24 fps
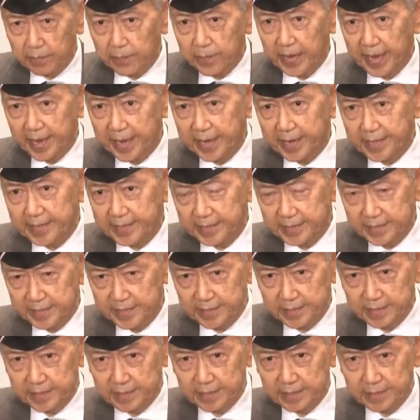pass
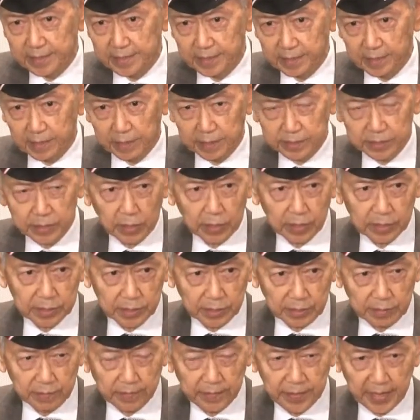called
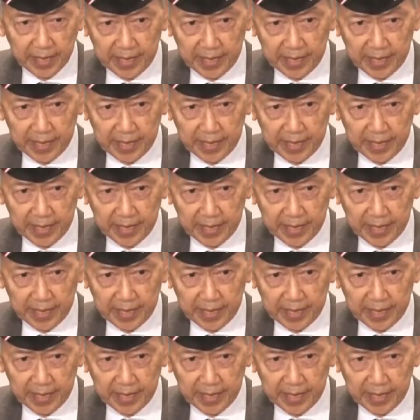Toktong